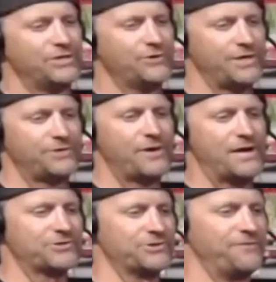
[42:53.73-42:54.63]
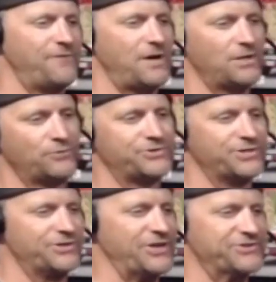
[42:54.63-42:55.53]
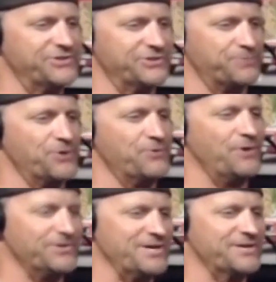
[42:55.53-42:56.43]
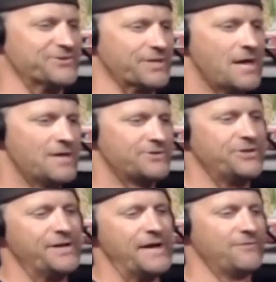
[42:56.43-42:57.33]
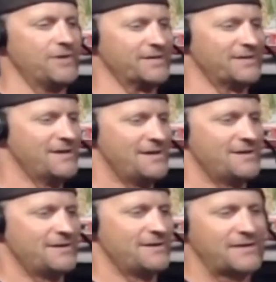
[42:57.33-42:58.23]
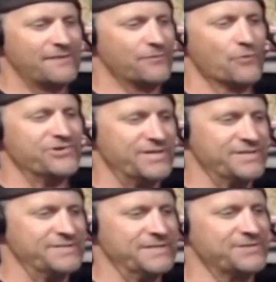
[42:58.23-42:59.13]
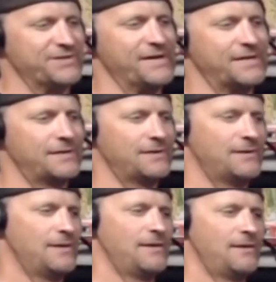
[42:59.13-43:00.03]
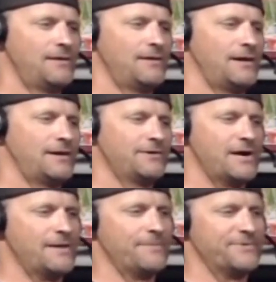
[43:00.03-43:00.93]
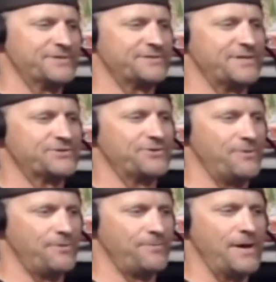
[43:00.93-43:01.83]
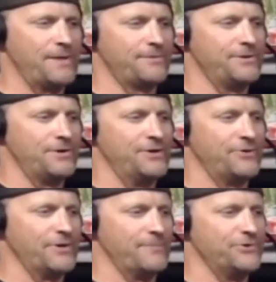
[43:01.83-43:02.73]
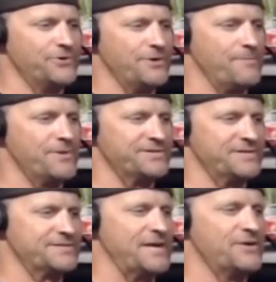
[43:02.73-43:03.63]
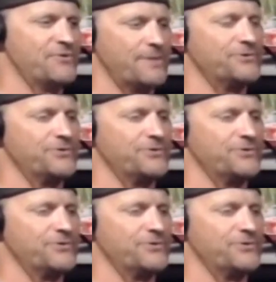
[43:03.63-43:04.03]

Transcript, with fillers: you actually followed suggestions pretty well. It sounds like so you didn't have like kind of a resistance like here I am the successful I you know I know what I'm doing in business. I know what I'm doing